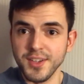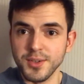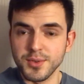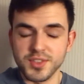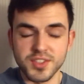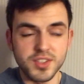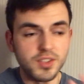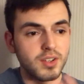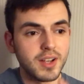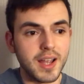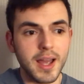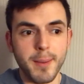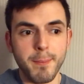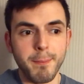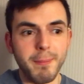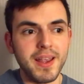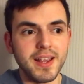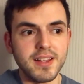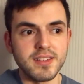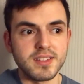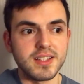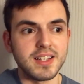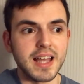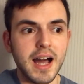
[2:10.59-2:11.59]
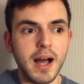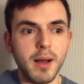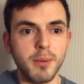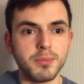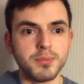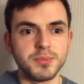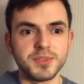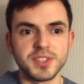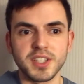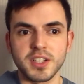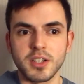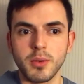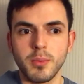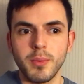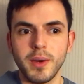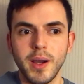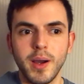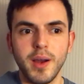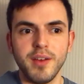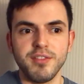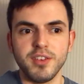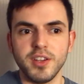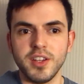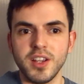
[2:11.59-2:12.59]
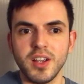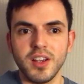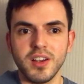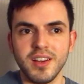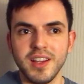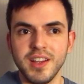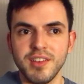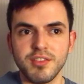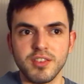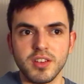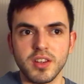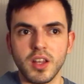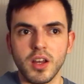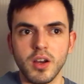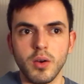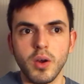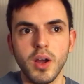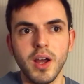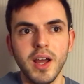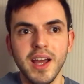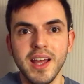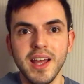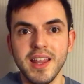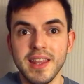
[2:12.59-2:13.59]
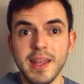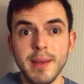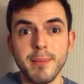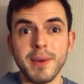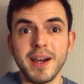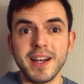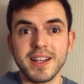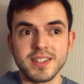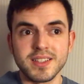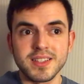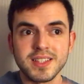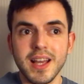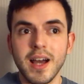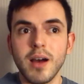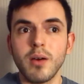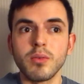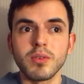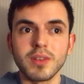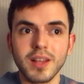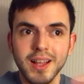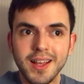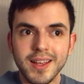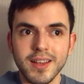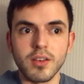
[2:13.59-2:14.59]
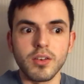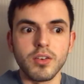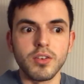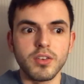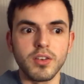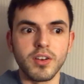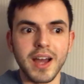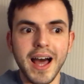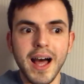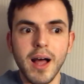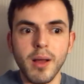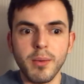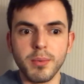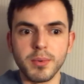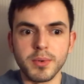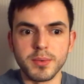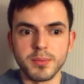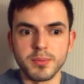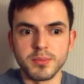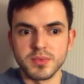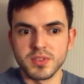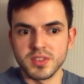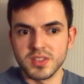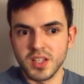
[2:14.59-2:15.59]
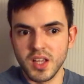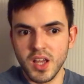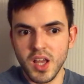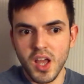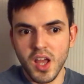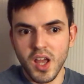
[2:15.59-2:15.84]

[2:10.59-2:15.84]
You still get amazing albums that come out every year, even though they might sound like other albums.